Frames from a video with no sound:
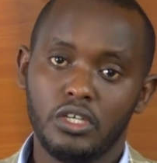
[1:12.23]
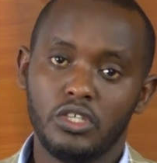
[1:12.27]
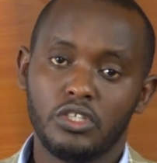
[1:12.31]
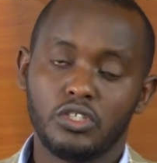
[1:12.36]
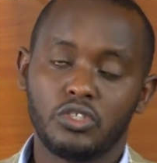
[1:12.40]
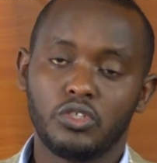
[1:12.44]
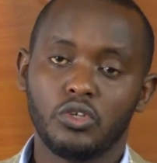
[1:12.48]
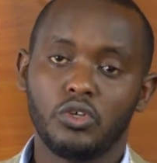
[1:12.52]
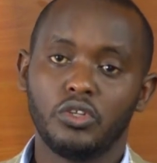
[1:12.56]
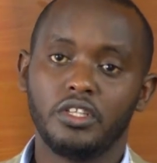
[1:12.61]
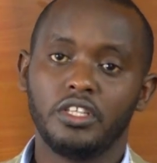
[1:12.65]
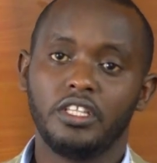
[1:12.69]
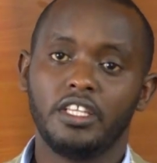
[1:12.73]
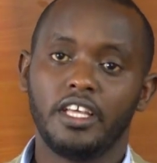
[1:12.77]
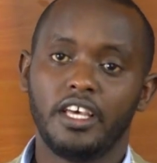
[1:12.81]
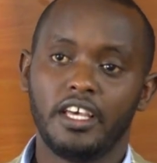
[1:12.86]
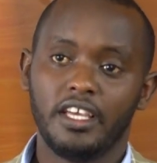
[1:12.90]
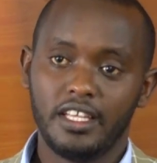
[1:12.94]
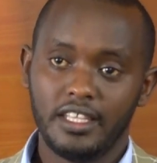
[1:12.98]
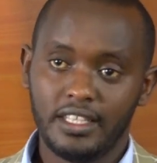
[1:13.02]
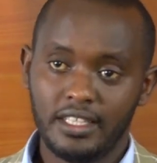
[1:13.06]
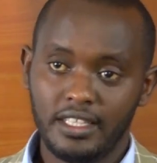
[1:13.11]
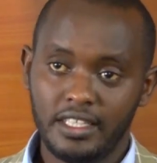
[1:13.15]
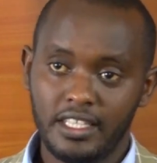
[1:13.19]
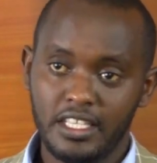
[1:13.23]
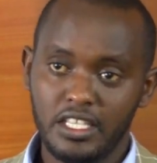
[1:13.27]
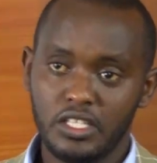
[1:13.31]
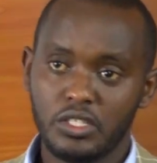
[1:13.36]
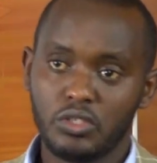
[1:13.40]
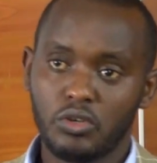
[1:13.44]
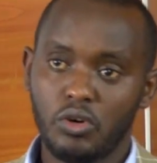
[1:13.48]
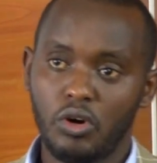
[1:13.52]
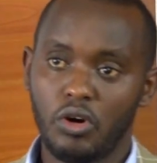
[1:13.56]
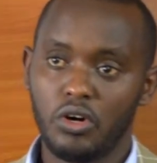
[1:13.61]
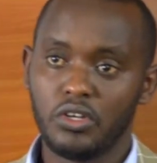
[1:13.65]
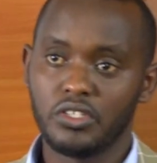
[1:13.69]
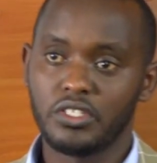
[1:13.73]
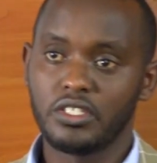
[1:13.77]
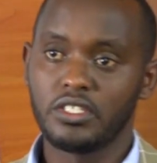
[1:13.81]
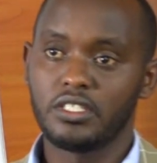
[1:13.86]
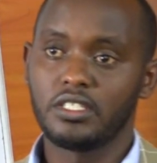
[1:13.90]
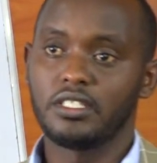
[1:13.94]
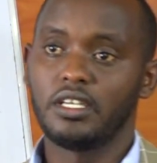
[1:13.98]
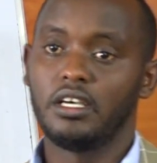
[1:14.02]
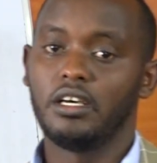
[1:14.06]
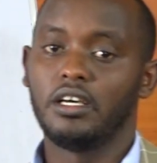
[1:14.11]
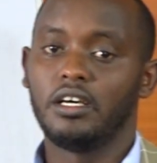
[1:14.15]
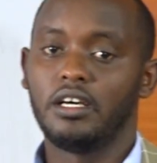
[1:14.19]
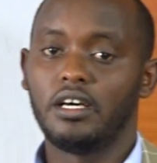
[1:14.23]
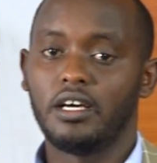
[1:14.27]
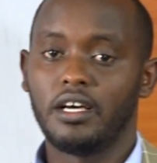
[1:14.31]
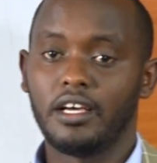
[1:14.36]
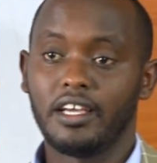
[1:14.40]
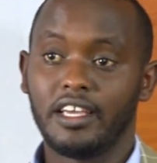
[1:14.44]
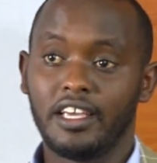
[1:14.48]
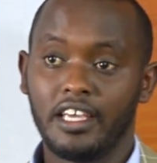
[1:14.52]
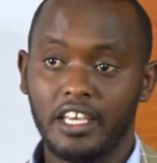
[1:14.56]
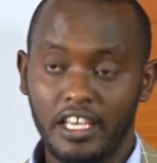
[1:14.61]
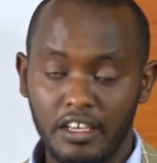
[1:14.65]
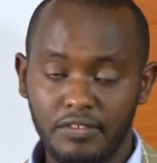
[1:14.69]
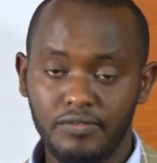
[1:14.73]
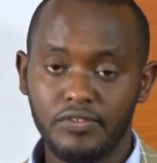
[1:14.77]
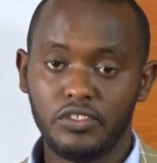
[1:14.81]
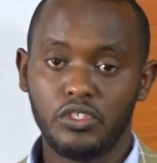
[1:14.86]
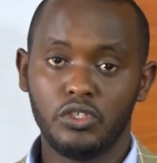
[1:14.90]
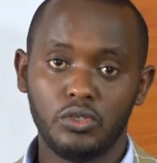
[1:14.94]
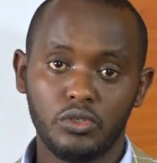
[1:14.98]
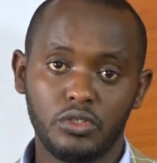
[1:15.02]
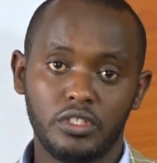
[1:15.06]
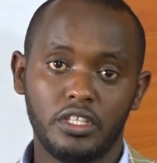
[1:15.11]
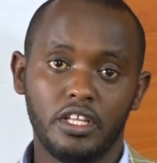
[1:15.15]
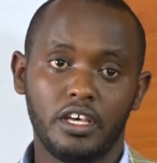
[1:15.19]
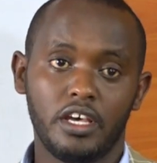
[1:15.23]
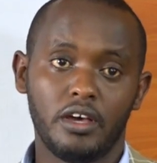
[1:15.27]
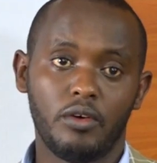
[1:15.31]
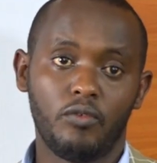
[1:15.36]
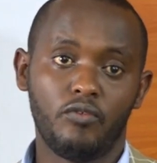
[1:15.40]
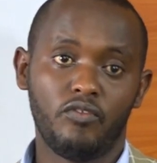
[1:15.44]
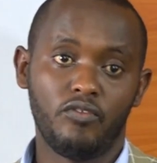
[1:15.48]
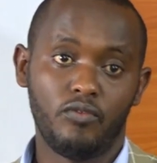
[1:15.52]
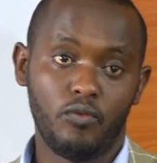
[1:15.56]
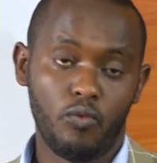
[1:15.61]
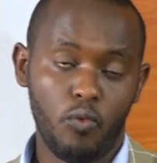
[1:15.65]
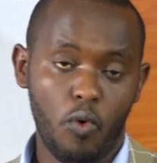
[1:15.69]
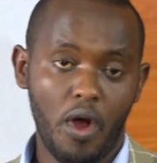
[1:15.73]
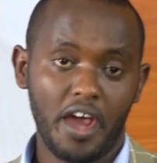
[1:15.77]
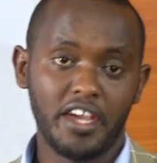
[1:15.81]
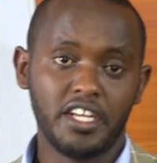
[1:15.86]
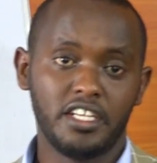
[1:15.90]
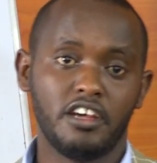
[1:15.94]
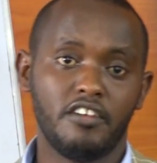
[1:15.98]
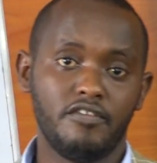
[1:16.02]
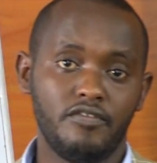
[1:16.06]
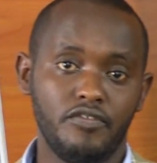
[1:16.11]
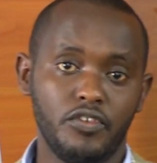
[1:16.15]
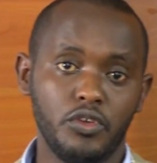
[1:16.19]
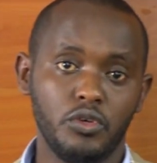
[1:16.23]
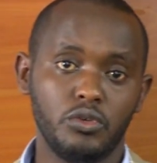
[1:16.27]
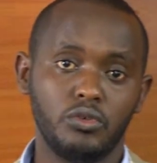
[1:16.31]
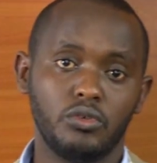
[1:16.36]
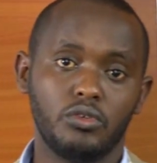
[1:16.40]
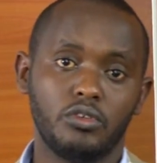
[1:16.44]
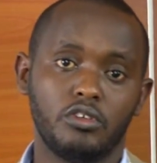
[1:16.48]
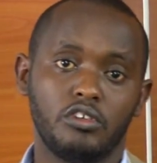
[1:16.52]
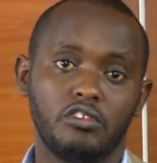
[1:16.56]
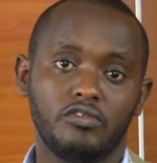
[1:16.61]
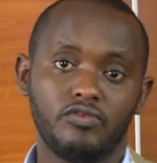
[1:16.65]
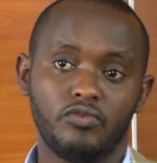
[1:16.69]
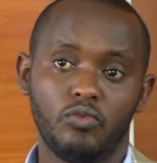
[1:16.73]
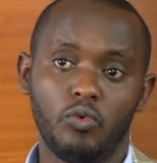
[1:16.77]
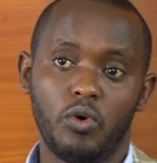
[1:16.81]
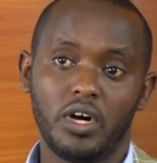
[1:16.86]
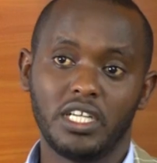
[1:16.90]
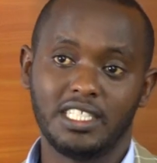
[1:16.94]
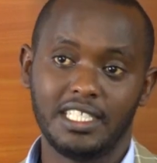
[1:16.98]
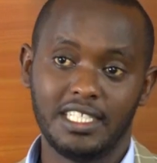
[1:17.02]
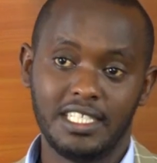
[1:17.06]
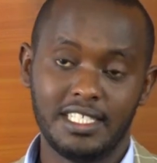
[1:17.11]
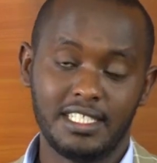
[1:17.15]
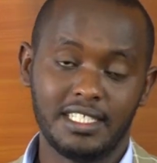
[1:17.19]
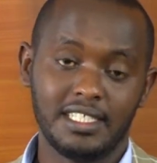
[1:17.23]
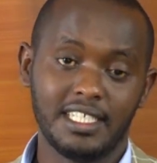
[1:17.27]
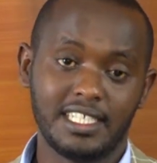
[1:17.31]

So this course gives you the wider view of what is